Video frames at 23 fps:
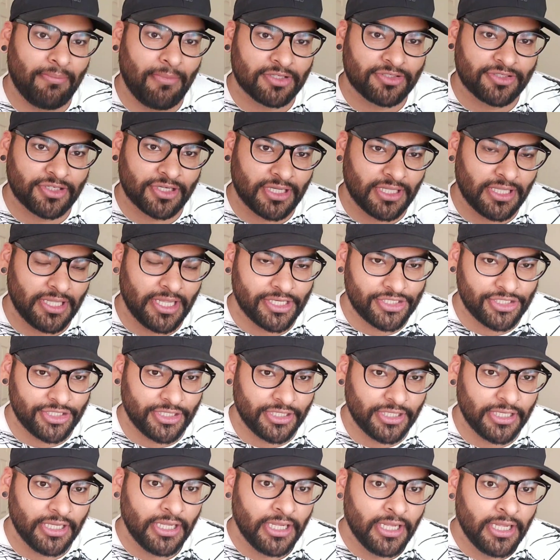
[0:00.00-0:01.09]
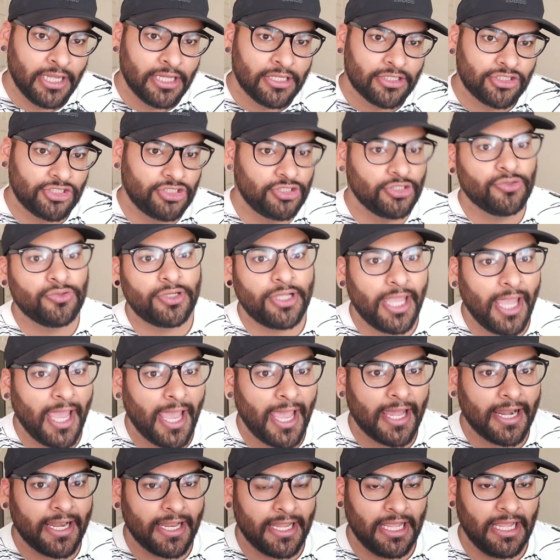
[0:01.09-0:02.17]
Monster collection to
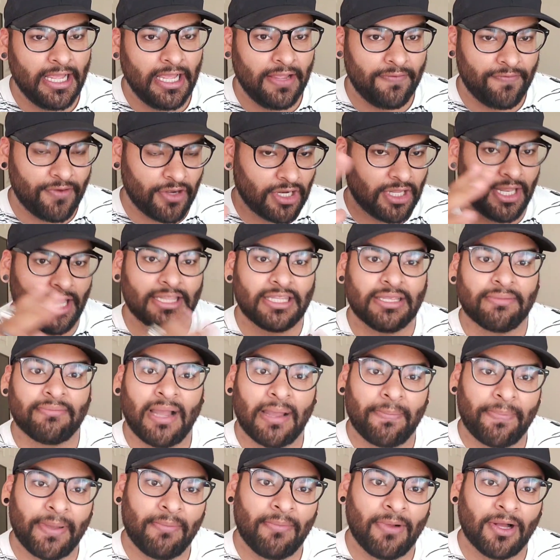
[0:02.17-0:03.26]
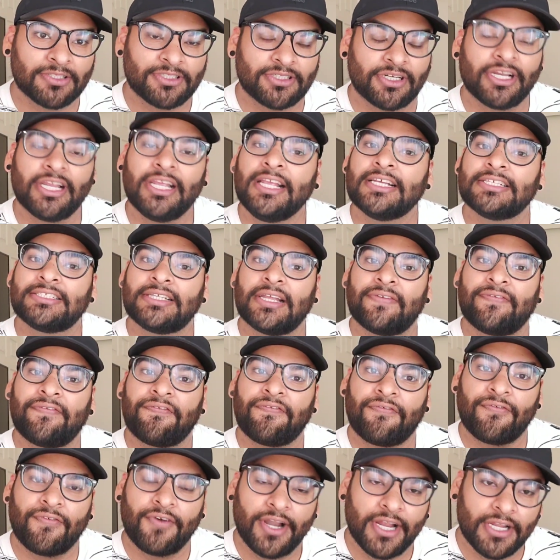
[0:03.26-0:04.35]
get if you're collecting My Pet Monster. He is a
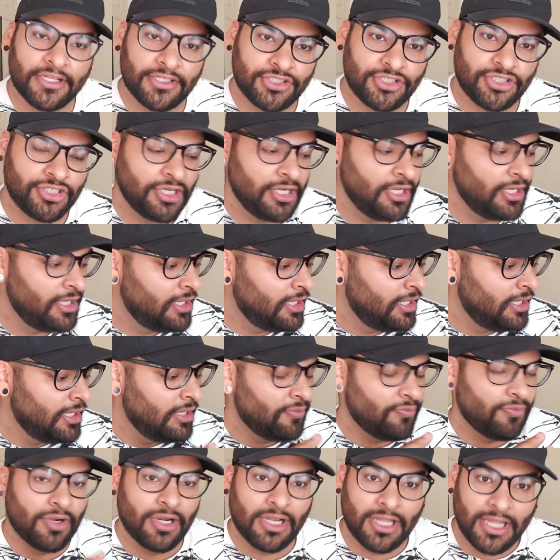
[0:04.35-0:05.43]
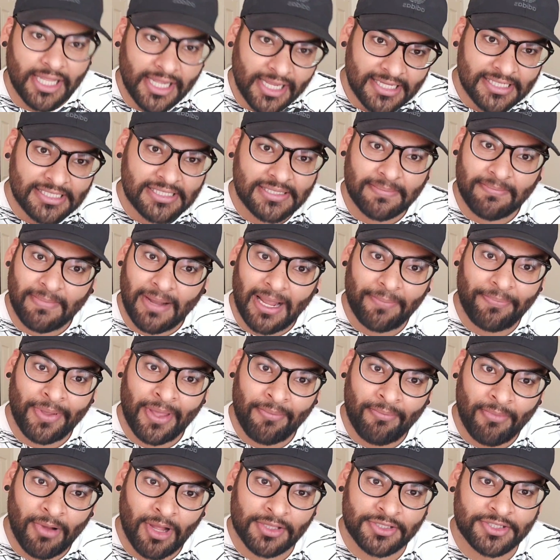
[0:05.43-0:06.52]
French released My
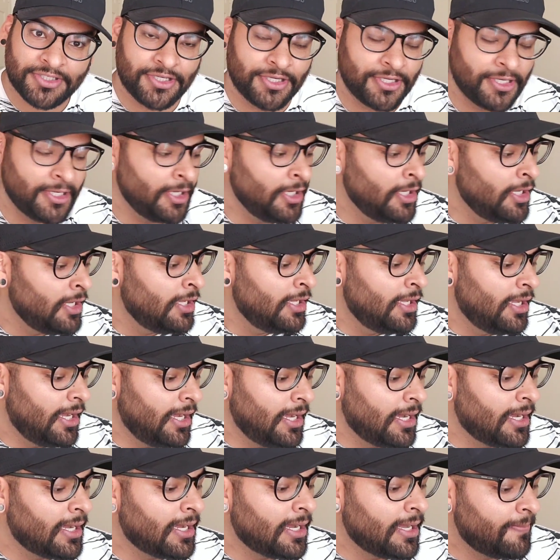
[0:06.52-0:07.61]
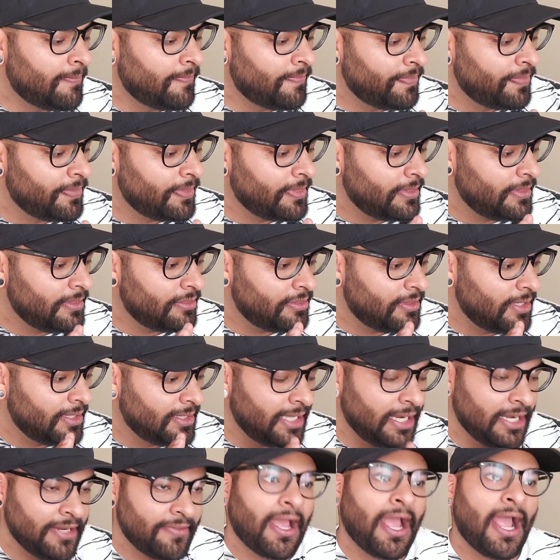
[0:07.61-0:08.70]
Pet Monster. The
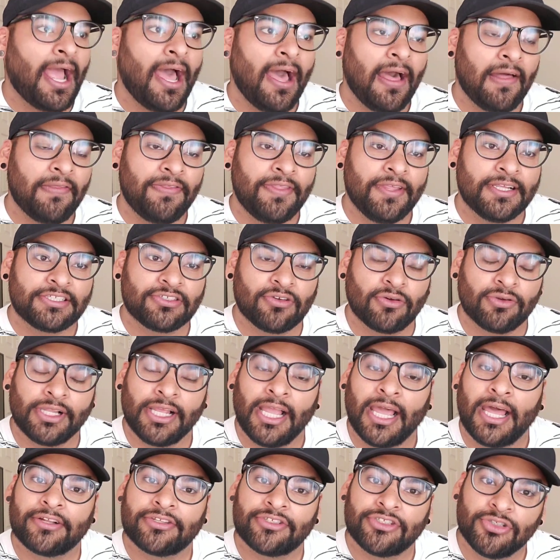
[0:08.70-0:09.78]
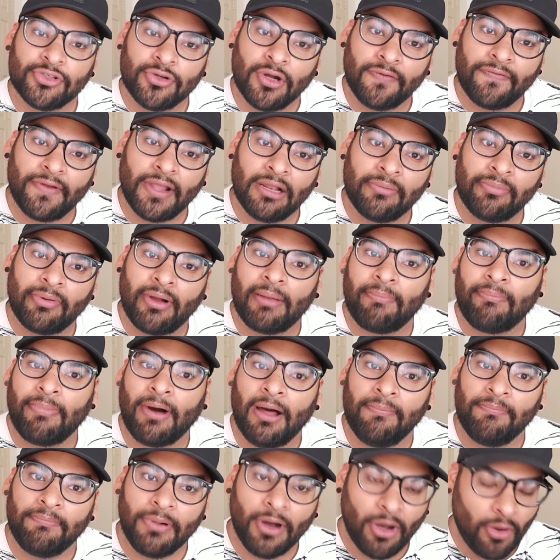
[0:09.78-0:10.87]
lady that had this only had 2 available. I
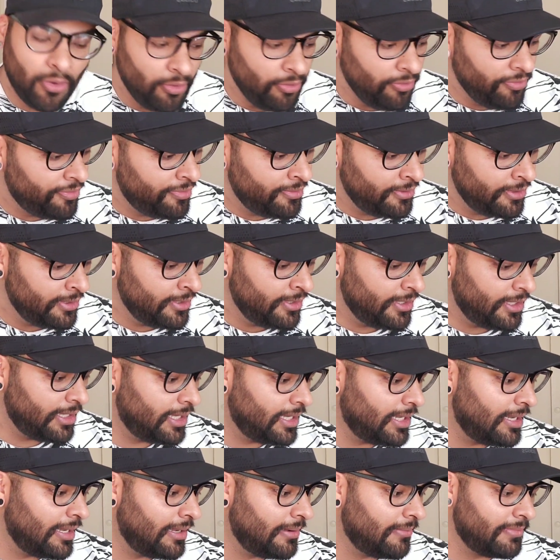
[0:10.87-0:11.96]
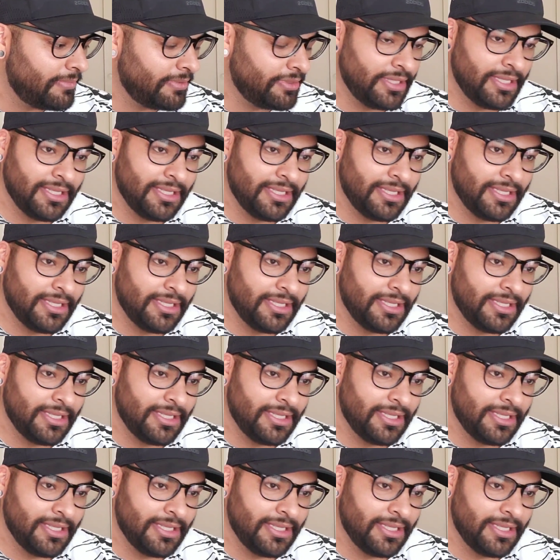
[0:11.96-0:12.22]
bought both. Other